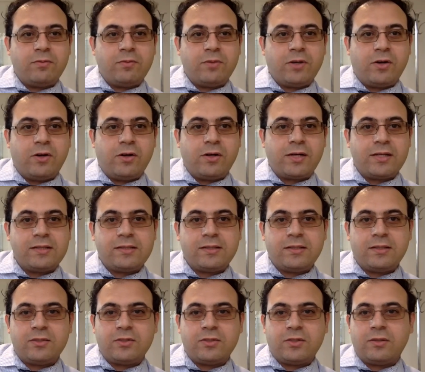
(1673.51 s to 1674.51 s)
We all can see
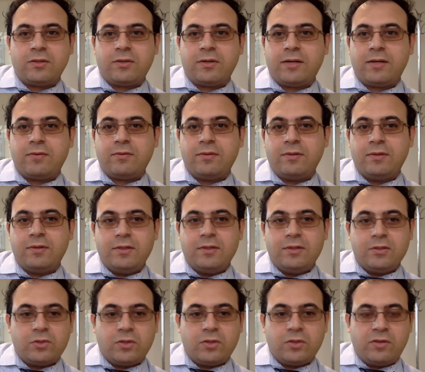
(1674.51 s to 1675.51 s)
each other now.
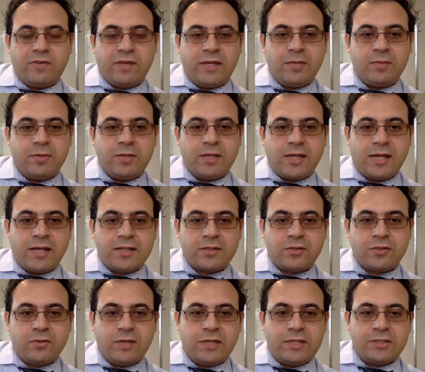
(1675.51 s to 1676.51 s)
Yes. If anybody
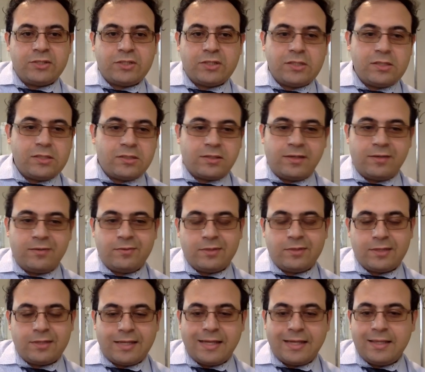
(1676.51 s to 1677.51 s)
has questions, I will
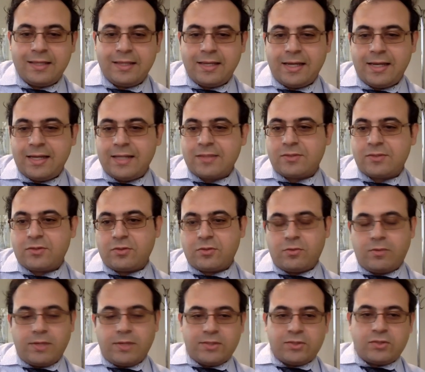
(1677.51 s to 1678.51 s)
gladly answer
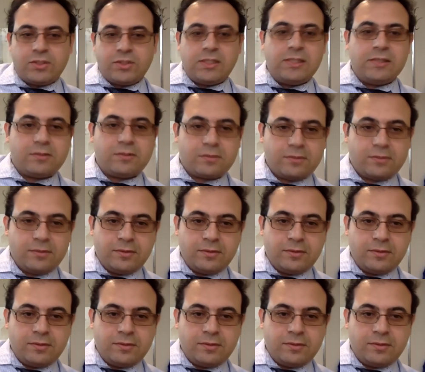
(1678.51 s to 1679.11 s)
questions.